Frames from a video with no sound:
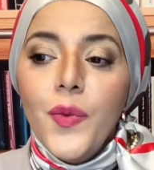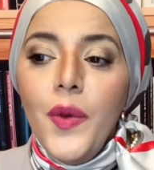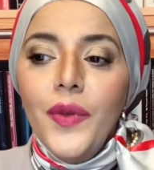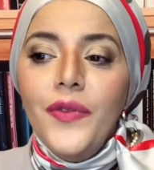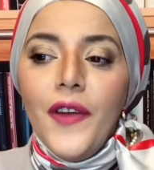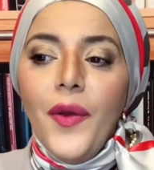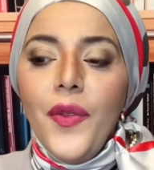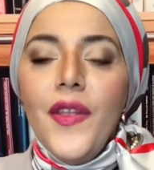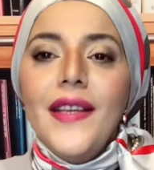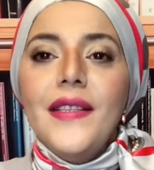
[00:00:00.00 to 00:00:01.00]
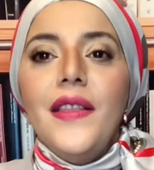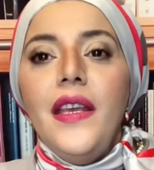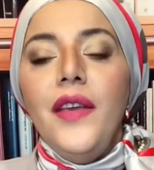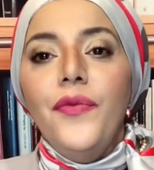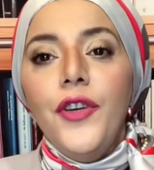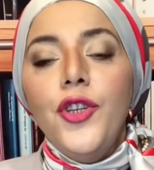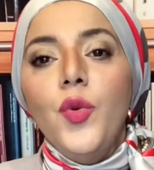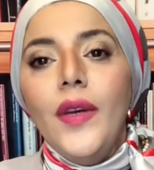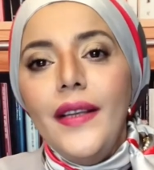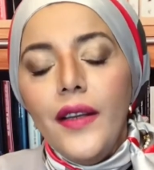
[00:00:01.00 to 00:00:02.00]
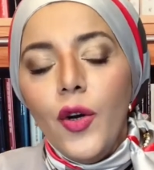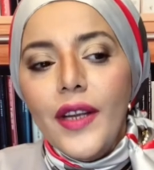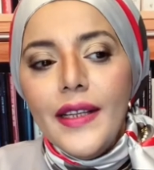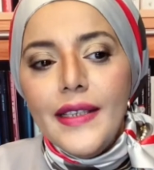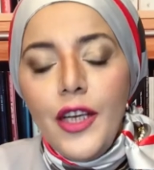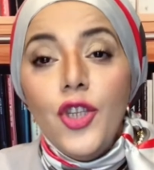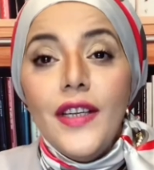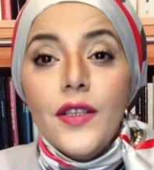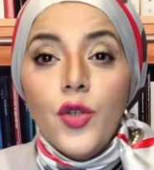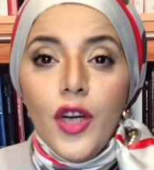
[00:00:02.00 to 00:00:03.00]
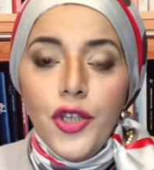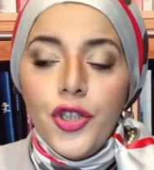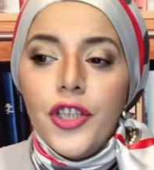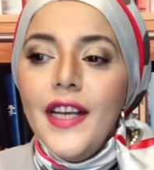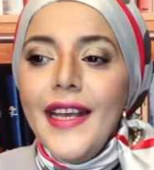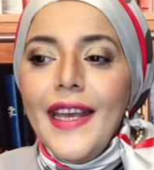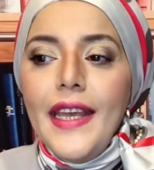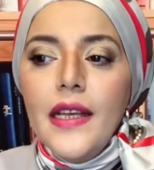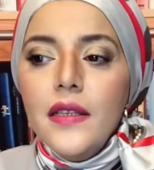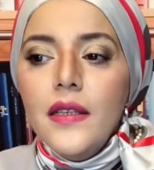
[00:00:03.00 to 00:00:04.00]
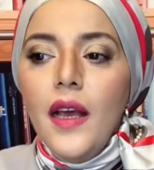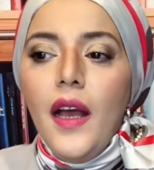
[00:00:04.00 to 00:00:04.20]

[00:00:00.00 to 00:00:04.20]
we will find that the virtual organizational structure is